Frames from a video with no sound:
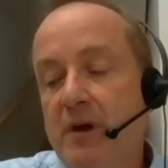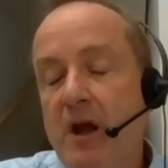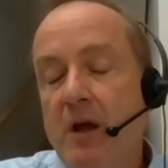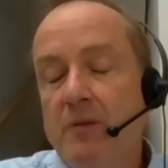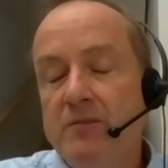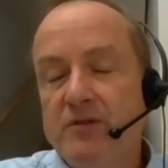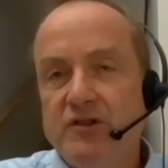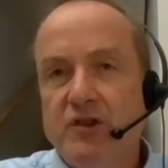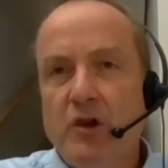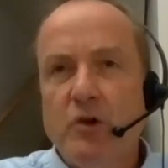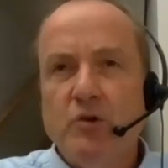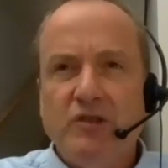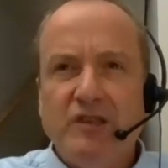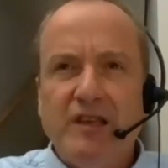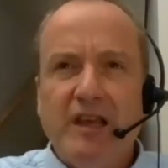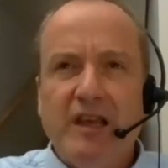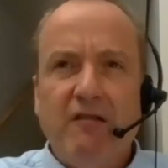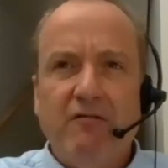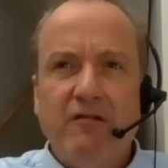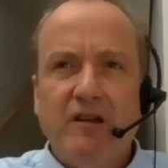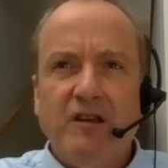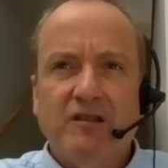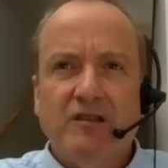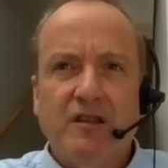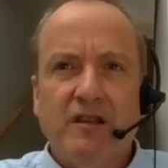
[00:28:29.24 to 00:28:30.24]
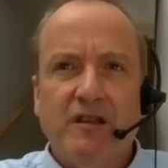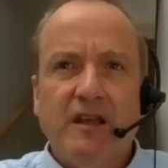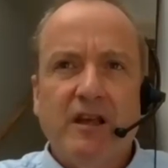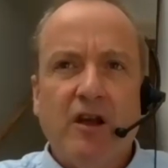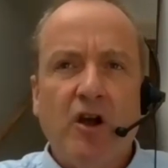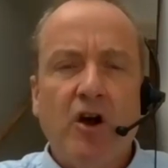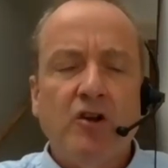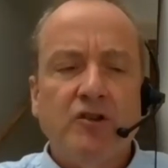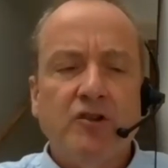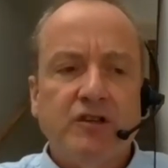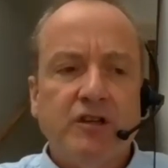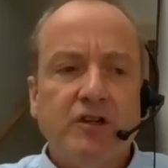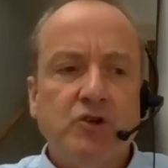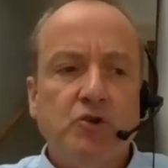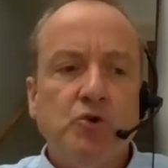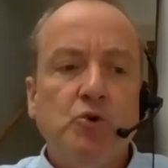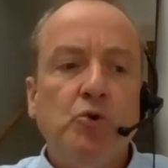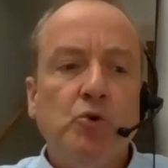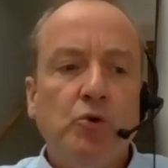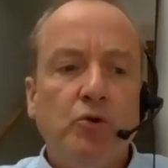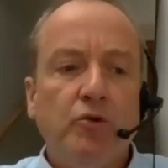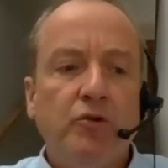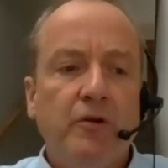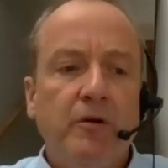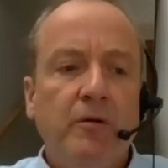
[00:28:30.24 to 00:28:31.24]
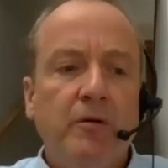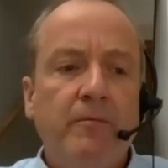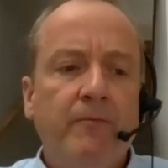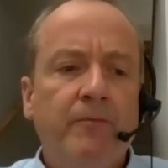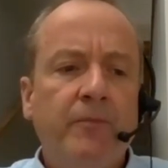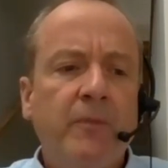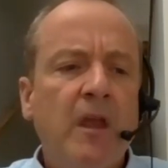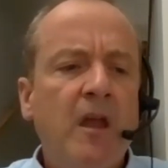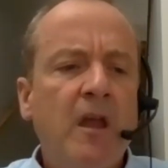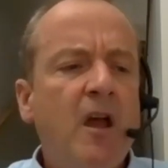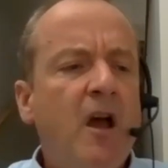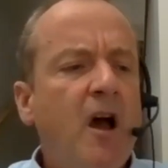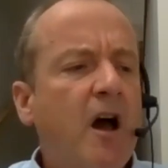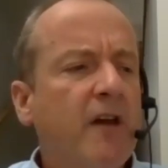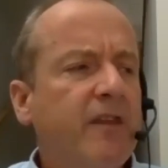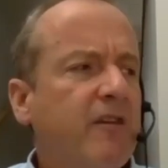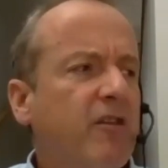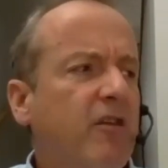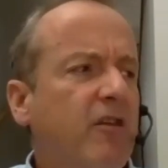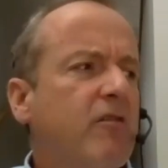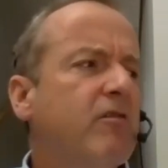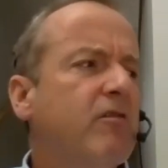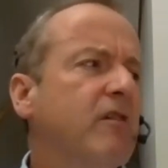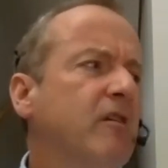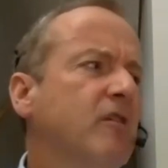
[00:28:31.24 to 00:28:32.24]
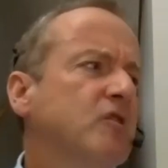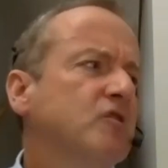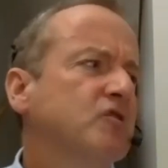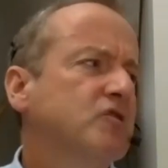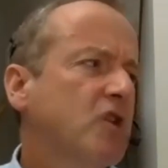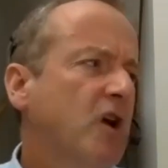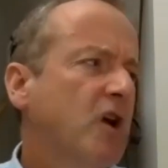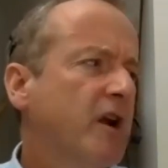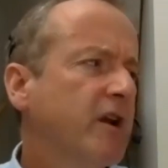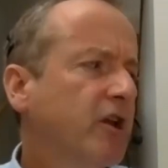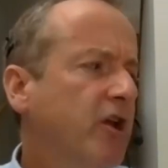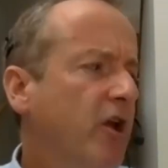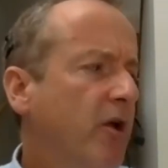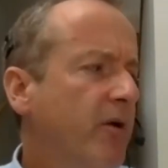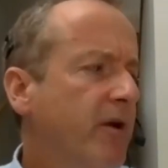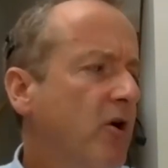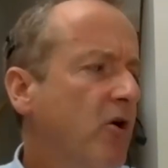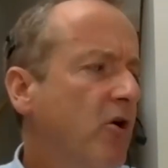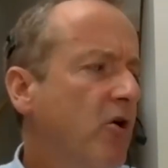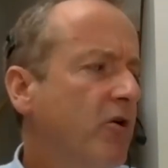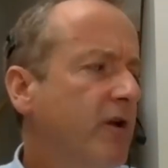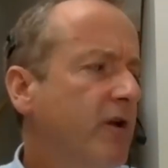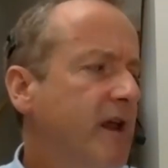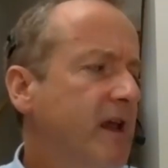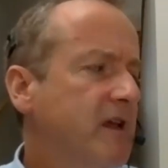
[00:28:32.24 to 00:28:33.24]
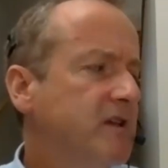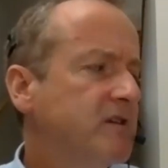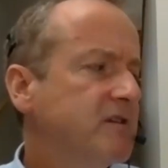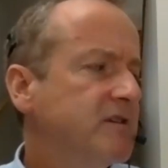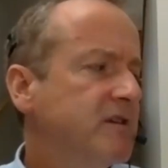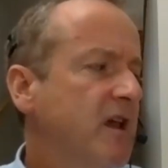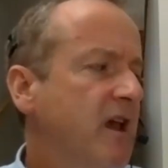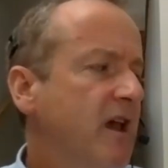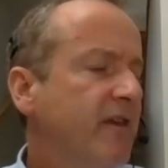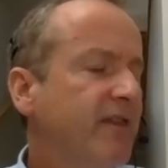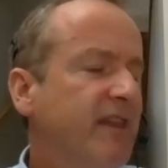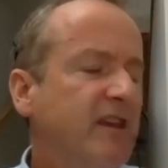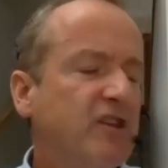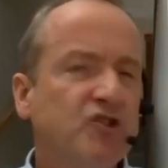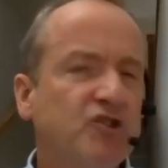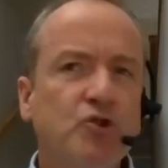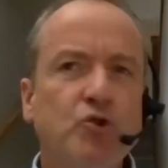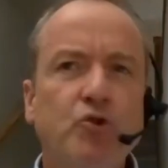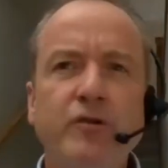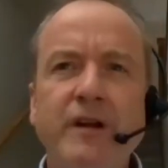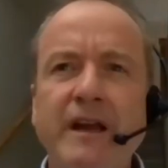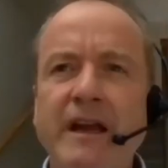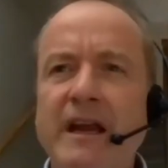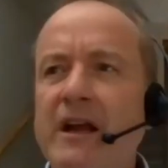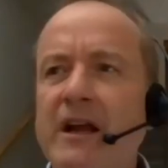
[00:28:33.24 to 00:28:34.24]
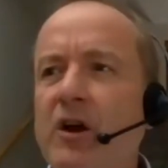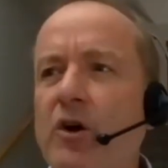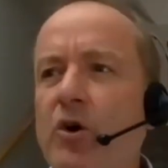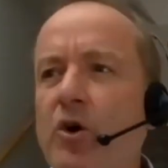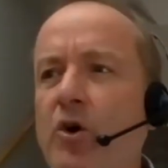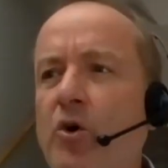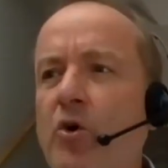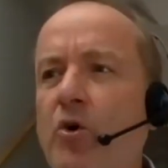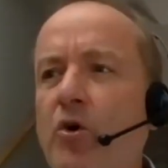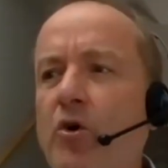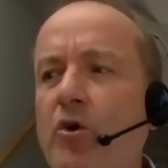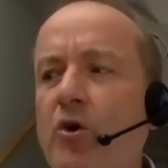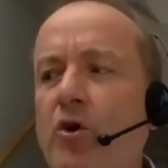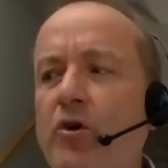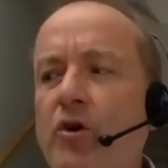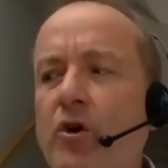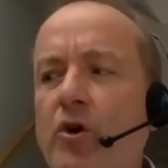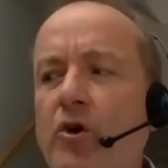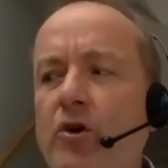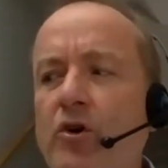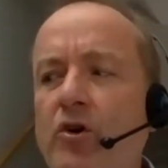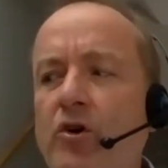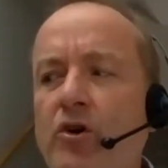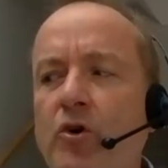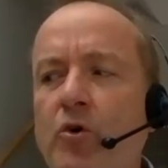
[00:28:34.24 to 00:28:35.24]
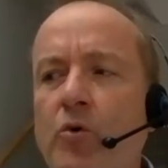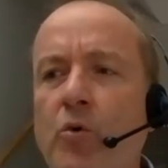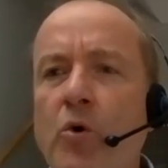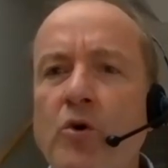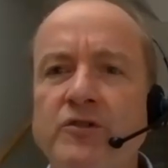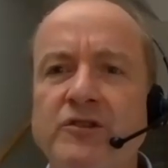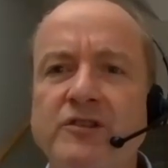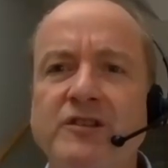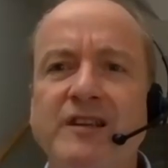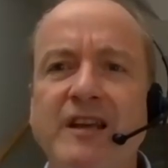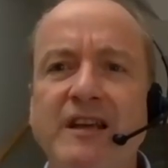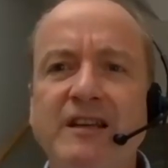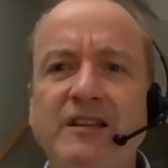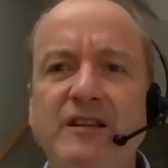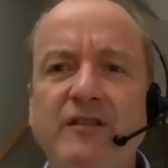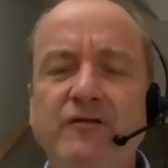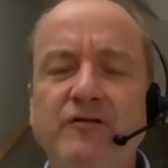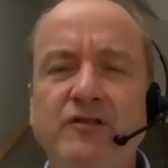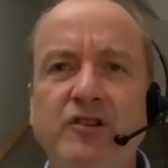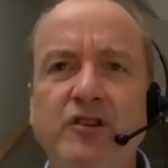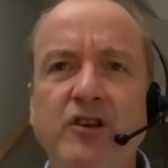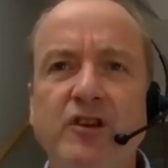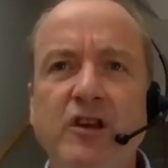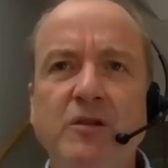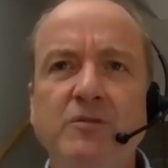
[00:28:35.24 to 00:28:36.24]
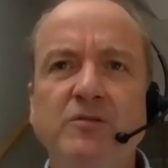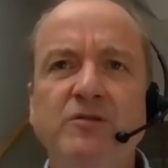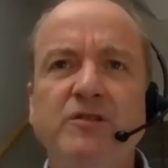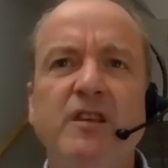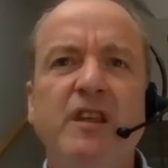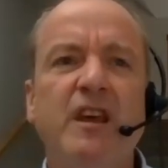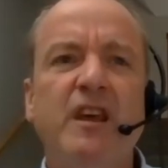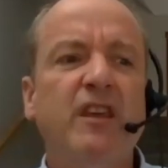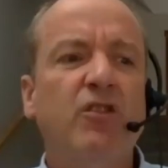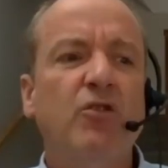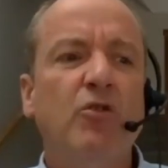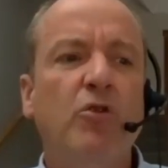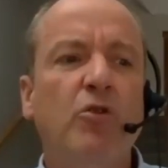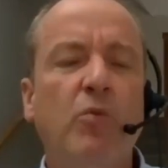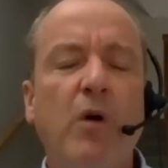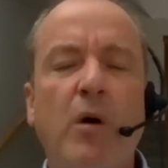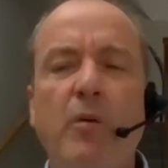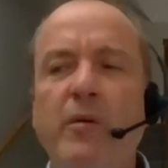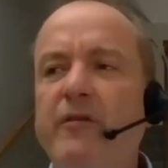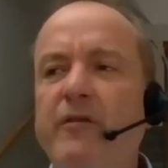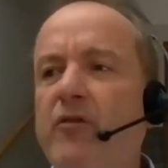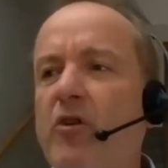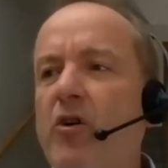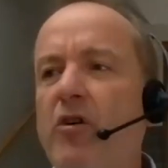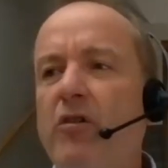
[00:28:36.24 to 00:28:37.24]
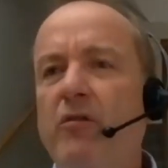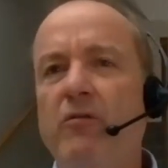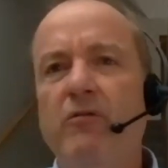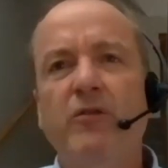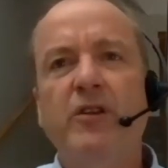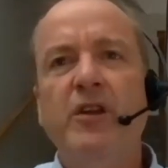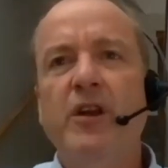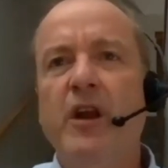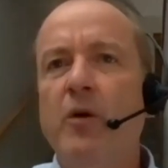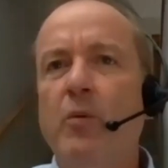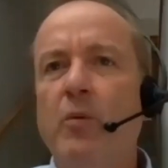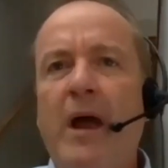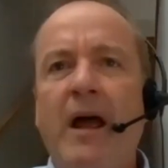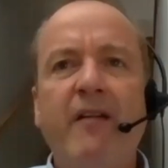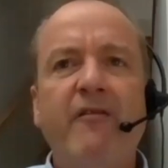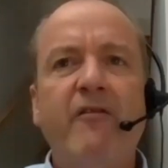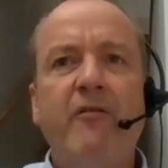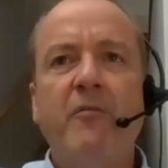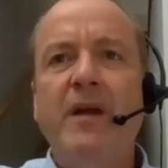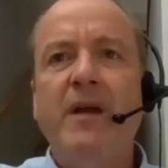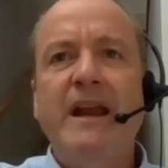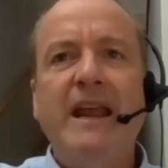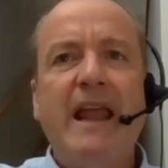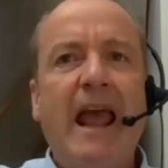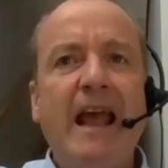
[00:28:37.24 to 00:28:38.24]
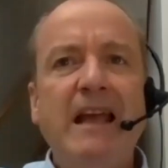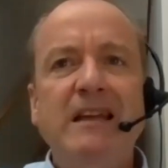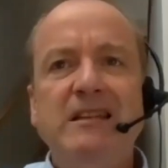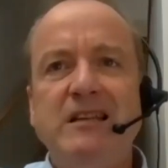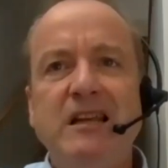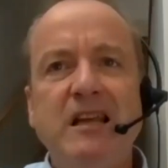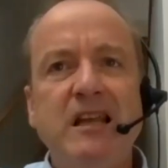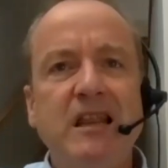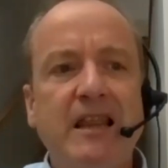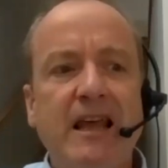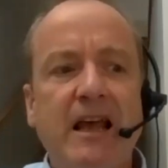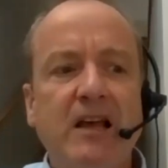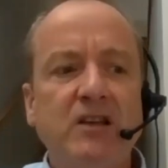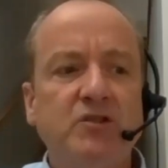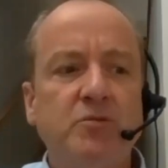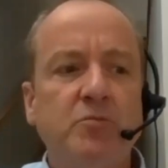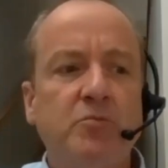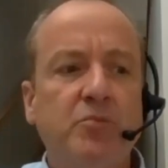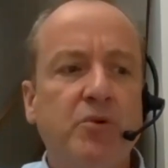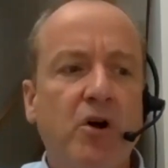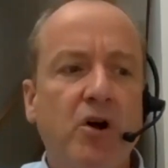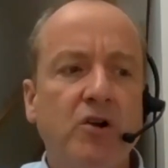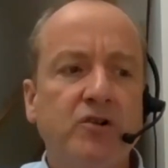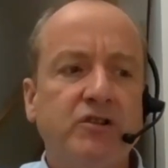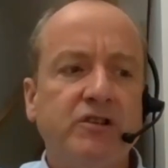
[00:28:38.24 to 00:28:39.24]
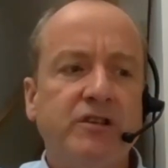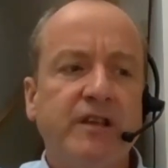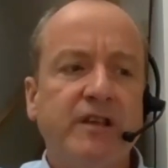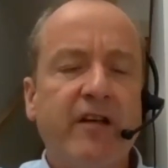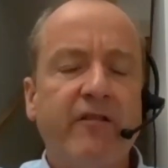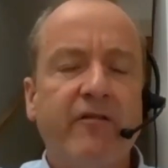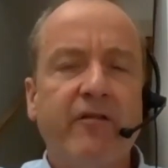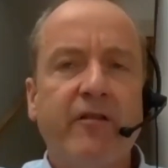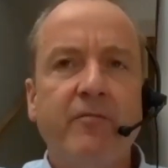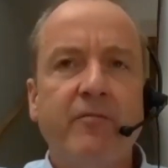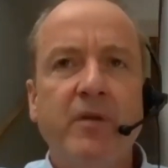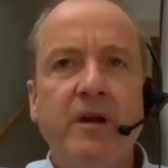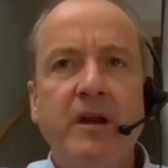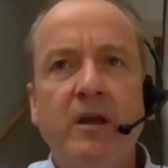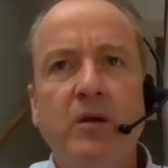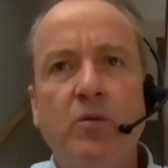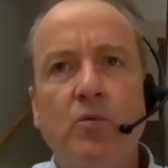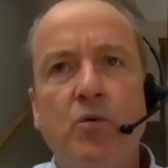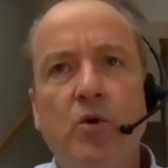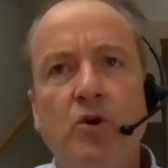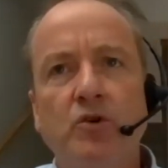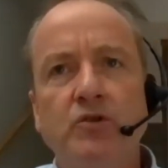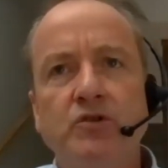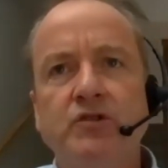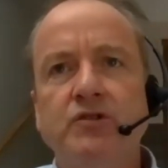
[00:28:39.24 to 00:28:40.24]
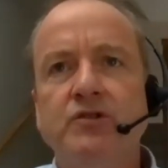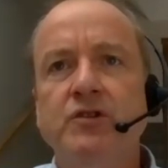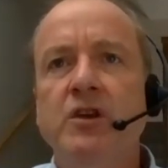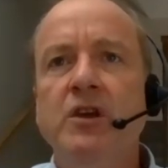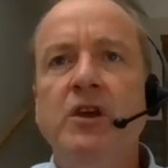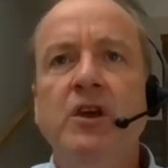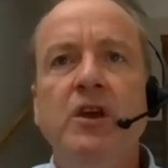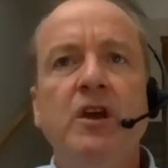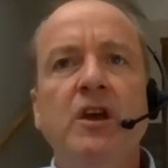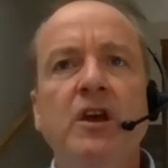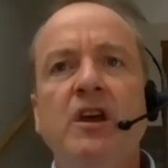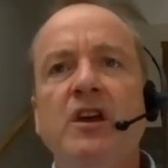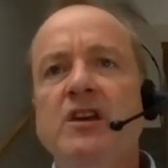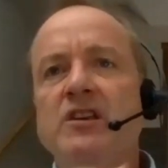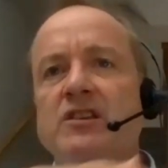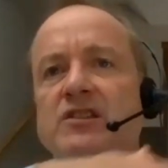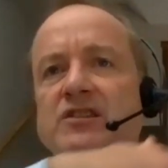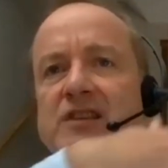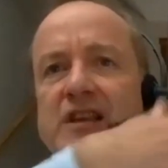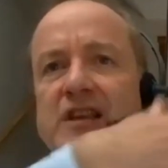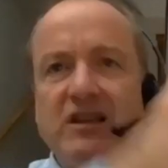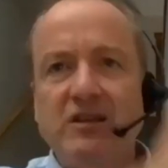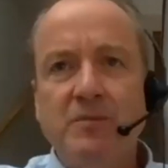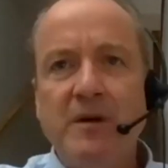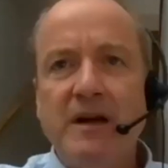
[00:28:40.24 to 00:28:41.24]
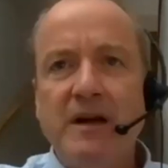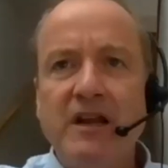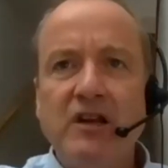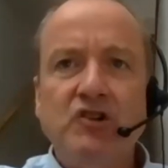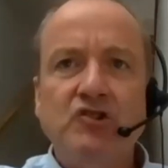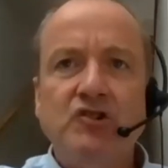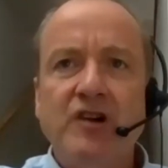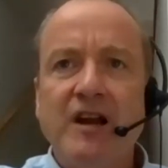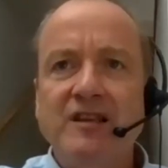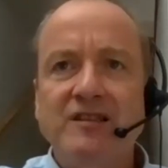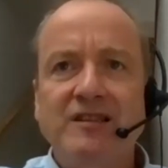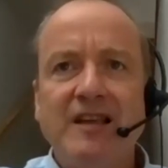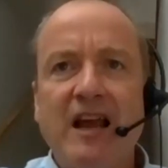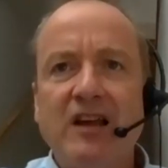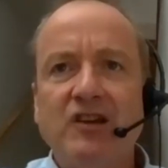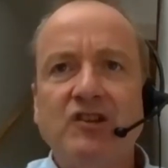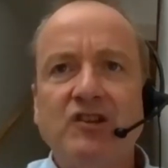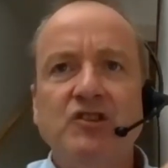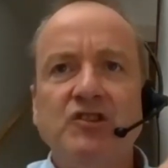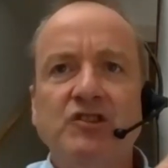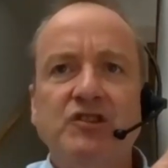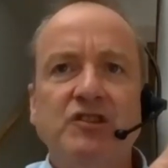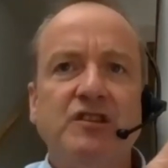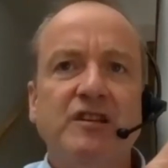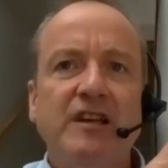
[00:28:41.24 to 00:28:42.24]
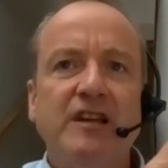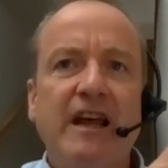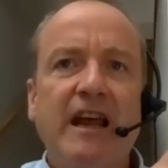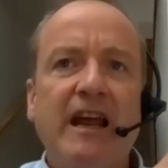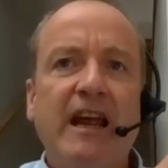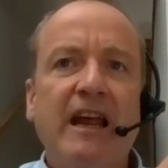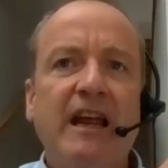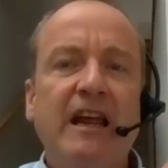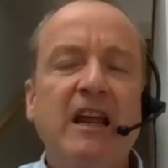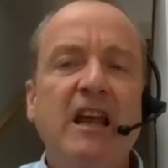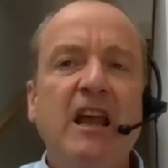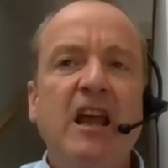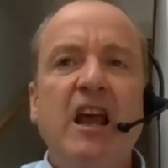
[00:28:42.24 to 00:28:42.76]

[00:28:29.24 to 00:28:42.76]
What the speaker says: so serious that they can't ignore them? I think the other thing that's kind of going on is they saw it in quantitative terms. So they thought, well, we've got, however many, 18,000 branches, however many it was, 6 million transactions a day.